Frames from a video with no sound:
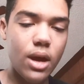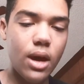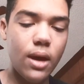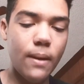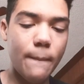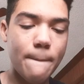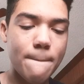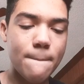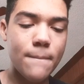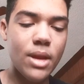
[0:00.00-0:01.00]
Um,
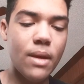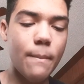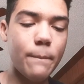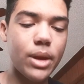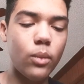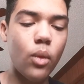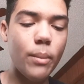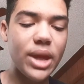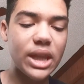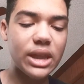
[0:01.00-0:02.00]
but it won't
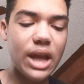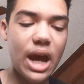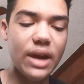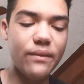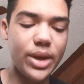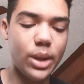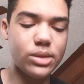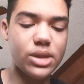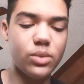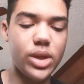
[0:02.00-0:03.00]
be a lot of videos
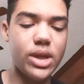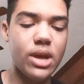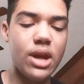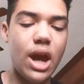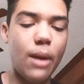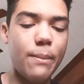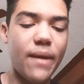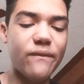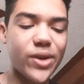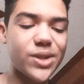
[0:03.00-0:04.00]
this week. My
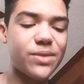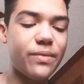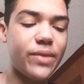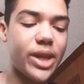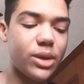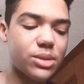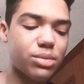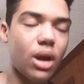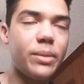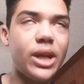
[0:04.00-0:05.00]
first video is
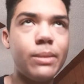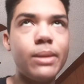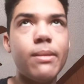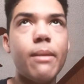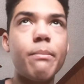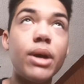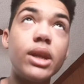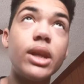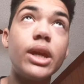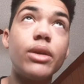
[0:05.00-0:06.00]
probably going to be about
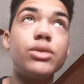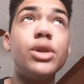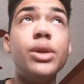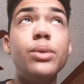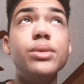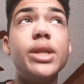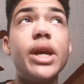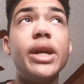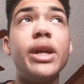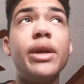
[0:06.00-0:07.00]
Monday or
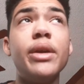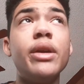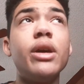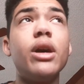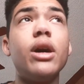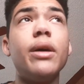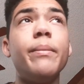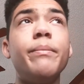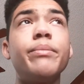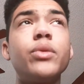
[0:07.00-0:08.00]
Tuesday. Um,
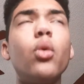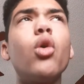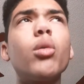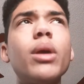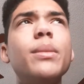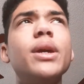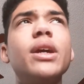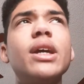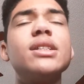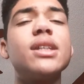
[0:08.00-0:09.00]
or maybe
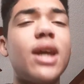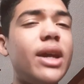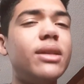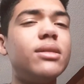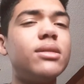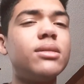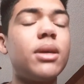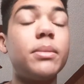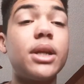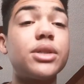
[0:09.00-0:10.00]
again tonight.
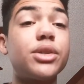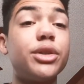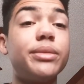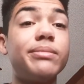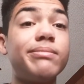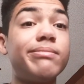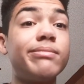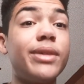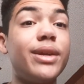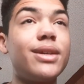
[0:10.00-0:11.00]
I'm not sure.
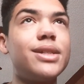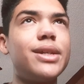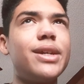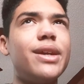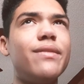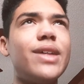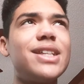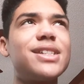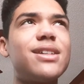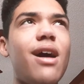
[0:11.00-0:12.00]
Because if
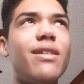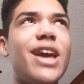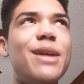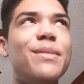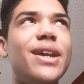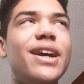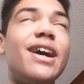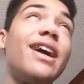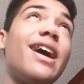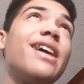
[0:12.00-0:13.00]
that stock came in,
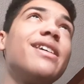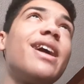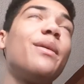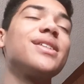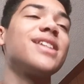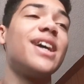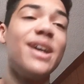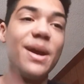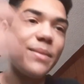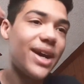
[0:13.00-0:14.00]
I, I could get one tonight.
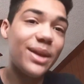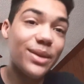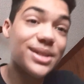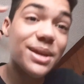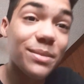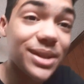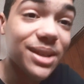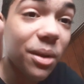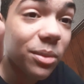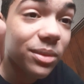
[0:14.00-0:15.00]
But anyways, peace
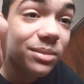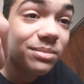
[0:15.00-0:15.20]
out.